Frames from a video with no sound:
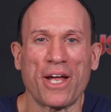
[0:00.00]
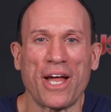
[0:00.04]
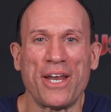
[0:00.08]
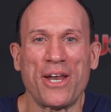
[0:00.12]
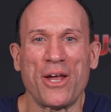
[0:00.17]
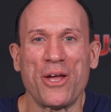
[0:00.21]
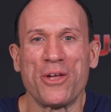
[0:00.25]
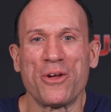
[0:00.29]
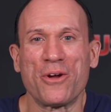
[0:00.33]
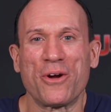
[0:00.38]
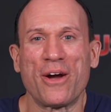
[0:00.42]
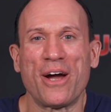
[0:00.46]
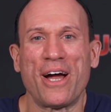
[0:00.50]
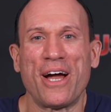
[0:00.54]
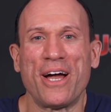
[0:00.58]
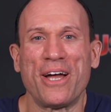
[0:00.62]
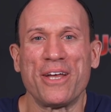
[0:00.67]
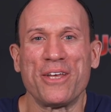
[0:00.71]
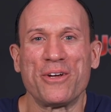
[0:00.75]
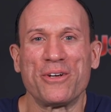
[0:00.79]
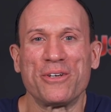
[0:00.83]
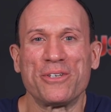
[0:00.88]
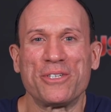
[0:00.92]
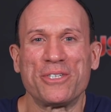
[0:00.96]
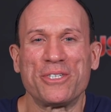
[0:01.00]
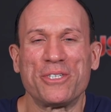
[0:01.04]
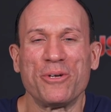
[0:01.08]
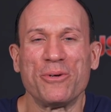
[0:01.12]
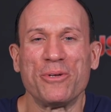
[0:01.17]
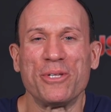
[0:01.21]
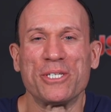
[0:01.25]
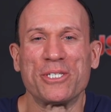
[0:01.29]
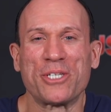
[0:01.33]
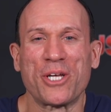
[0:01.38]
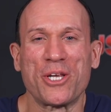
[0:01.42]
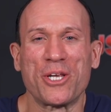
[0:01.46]
I know you're uh, you're
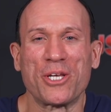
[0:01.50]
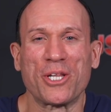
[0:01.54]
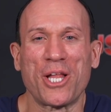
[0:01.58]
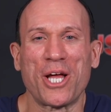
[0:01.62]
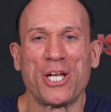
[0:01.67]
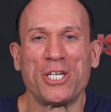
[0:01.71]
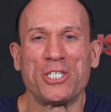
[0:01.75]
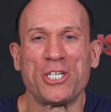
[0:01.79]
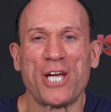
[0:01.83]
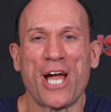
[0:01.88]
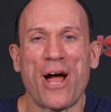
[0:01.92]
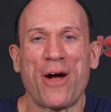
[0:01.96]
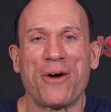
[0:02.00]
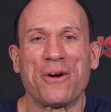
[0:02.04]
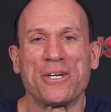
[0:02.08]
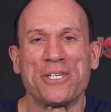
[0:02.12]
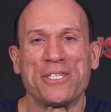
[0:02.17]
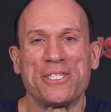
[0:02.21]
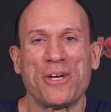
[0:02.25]
doing this on your lunch hour,